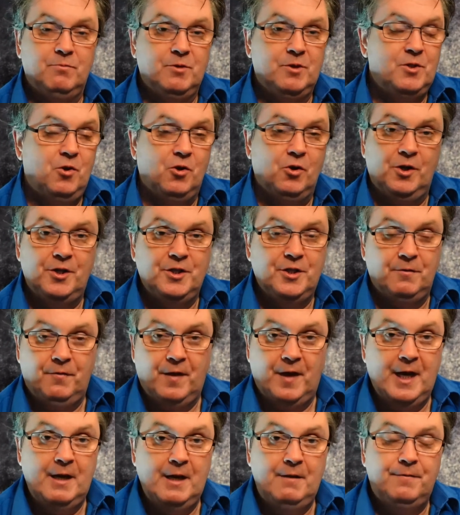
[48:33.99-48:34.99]
was not going to
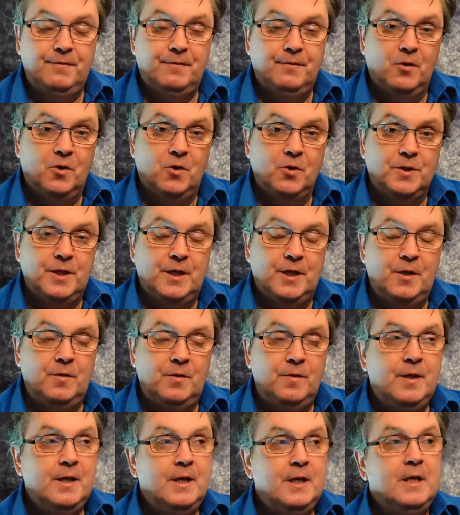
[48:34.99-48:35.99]
survive
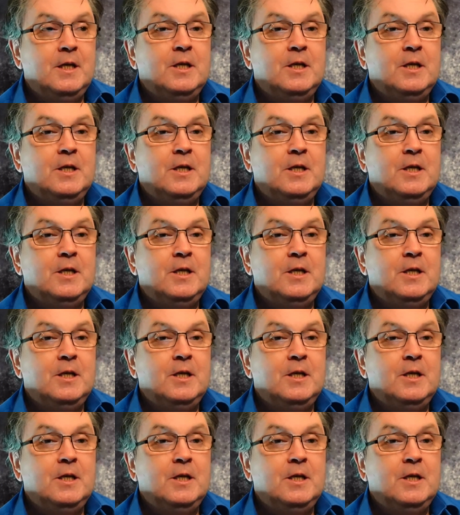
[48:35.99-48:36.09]
lockdown.